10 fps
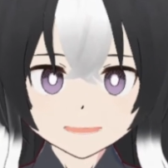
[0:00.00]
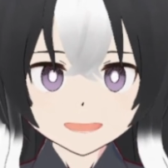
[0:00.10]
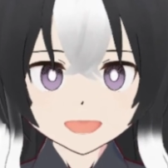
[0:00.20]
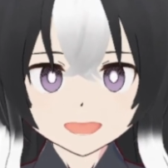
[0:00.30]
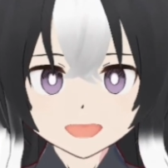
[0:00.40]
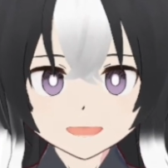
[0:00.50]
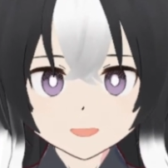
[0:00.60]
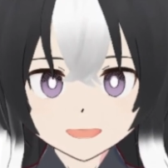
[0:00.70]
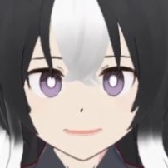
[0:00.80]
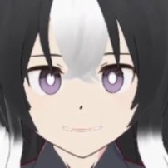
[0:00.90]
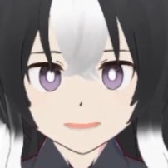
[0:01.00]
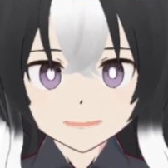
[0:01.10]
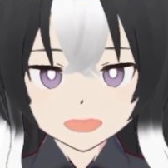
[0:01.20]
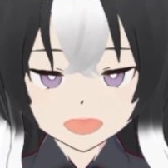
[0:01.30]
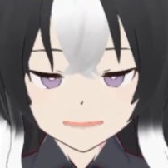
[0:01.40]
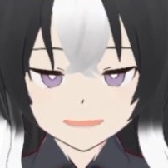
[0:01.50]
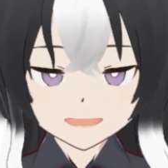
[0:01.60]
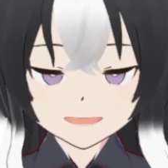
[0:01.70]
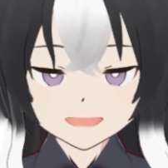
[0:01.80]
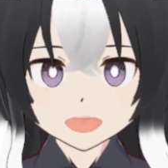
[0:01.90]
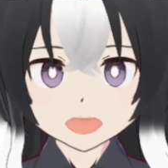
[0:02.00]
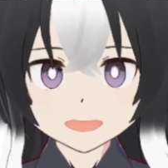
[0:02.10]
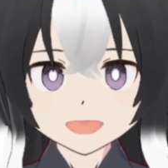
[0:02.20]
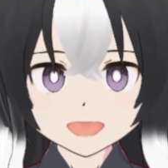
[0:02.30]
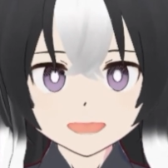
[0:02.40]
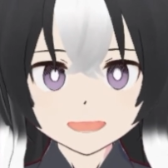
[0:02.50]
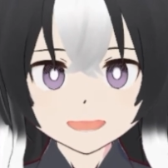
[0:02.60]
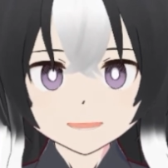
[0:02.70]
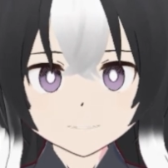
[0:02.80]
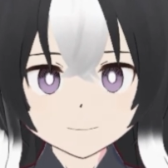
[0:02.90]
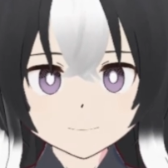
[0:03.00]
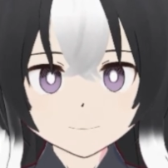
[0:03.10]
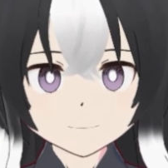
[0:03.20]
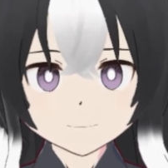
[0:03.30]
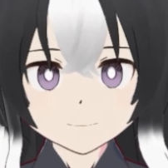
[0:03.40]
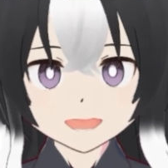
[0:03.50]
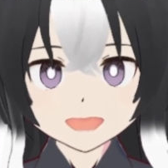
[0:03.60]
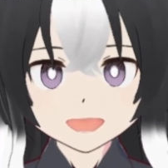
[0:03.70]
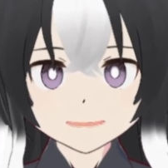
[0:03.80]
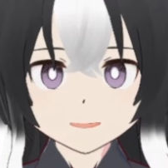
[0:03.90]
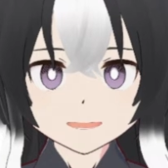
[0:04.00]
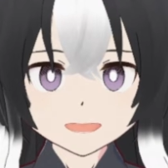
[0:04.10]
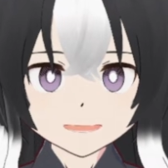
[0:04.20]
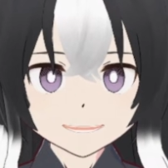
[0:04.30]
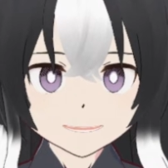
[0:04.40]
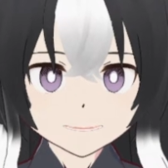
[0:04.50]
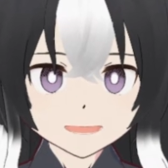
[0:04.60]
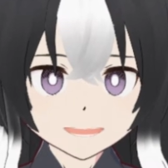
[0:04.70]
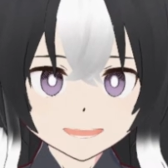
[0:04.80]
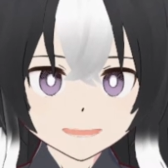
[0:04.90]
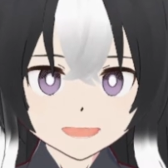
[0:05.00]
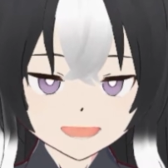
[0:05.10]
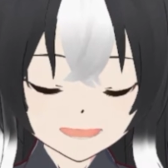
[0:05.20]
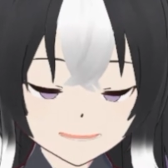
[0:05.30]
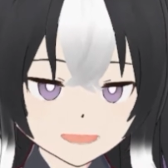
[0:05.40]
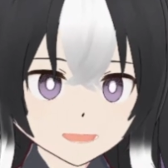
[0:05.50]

a quick shitpost video. Like, I originally planned to make it like a 1-minute